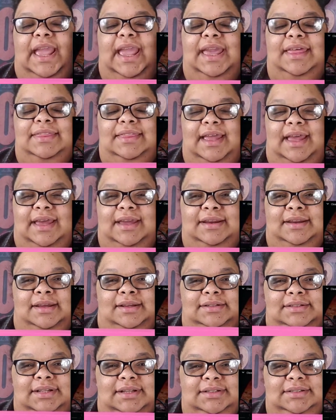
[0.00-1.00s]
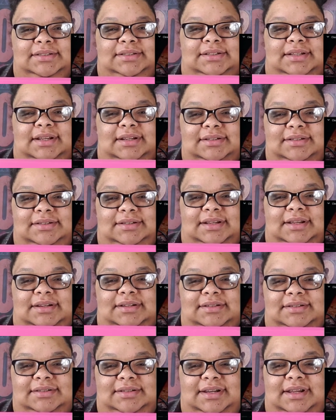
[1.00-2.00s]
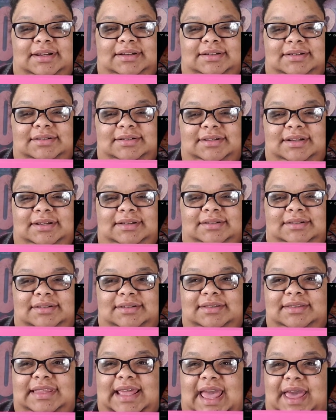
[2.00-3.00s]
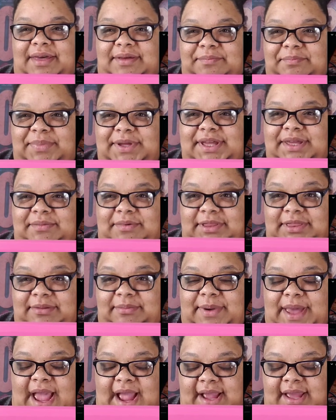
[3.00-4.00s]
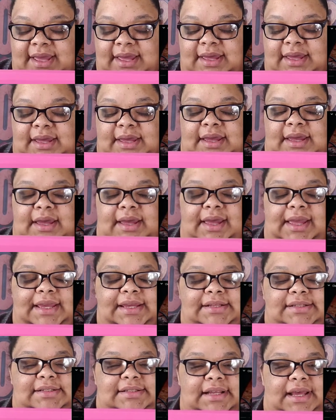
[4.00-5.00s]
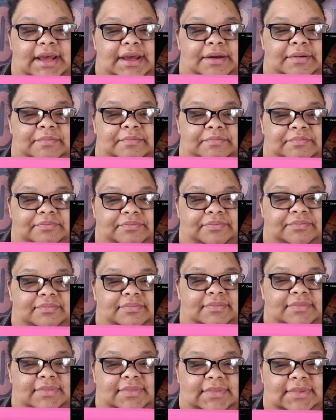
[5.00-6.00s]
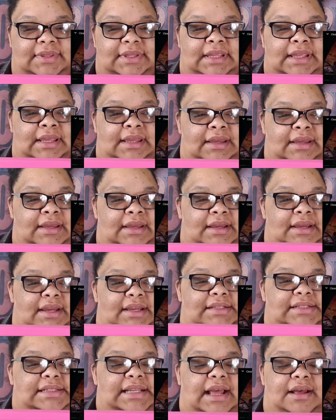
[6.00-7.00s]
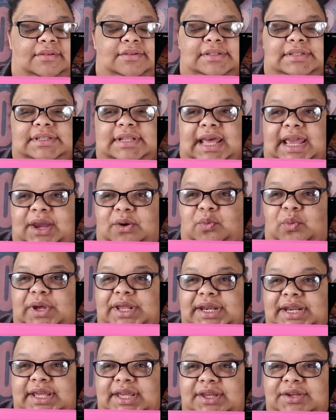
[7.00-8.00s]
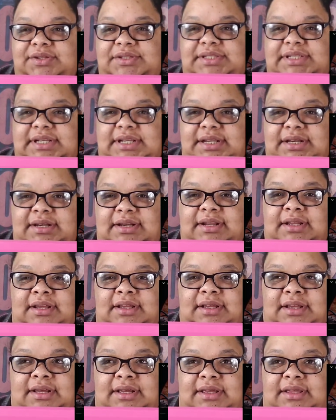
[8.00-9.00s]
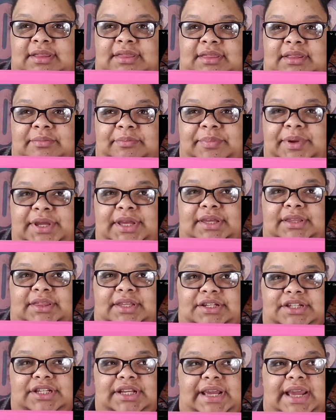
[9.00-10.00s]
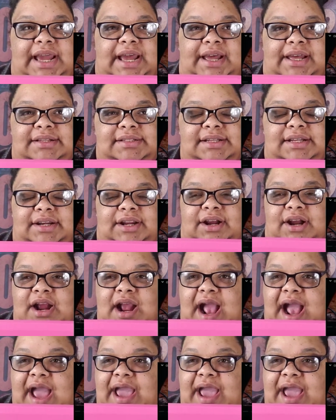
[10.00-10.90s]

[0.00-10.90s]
And that dun dun dun dun dun that beat in the back is, um, it sounds like Whitney Houston, the beat that she has in her